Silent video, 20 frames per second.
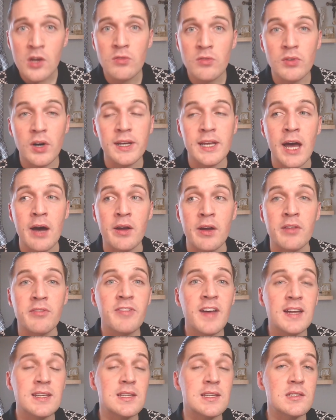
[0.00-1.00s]
right now. And in
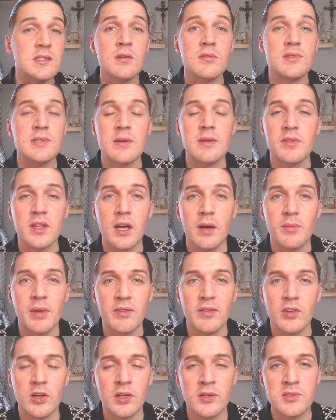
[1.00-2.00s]
fact, it's not something I'm
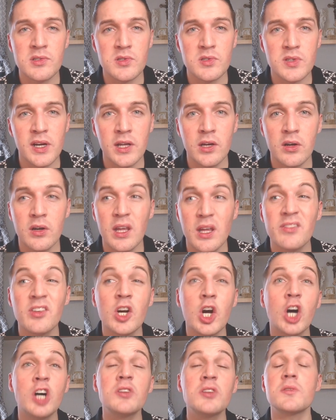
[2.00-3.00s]
even concentrating on,
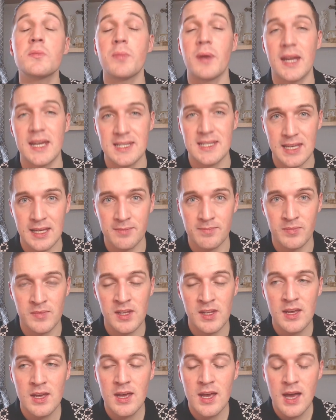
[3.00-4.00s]
even contemplating.
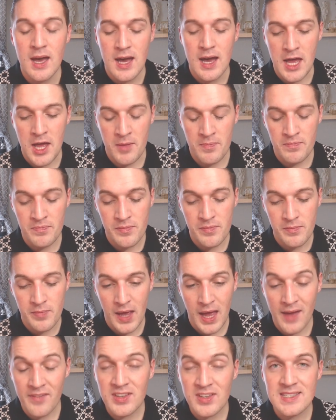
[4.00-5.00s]
Um,
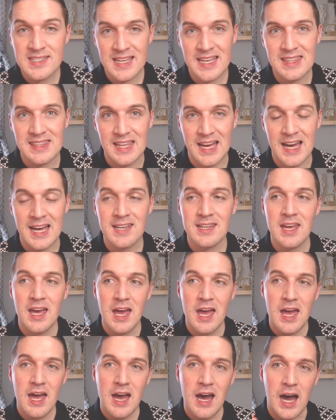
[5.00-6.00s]
but having said that,
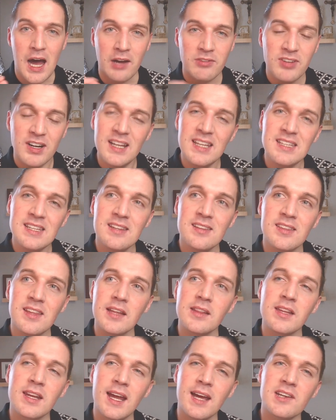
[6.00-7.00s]
I really did
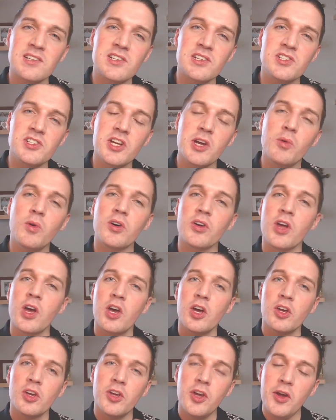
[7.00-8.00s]
think that actually, do you know what?
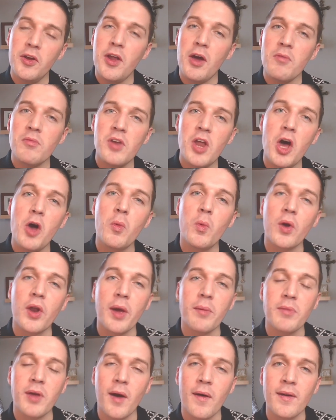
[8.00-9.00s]
You don't know what
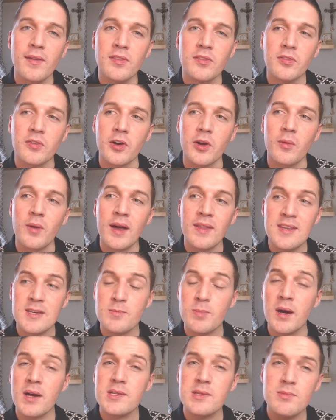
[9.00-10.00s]
I'm going through. And
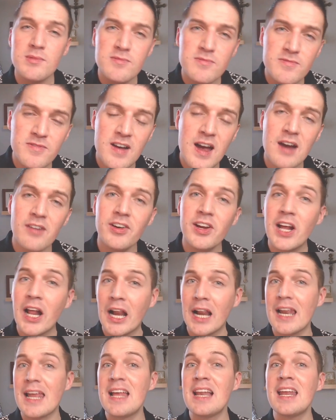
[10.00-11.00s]
this person was very
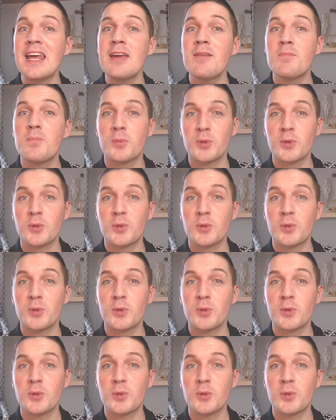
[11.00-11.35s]
clearly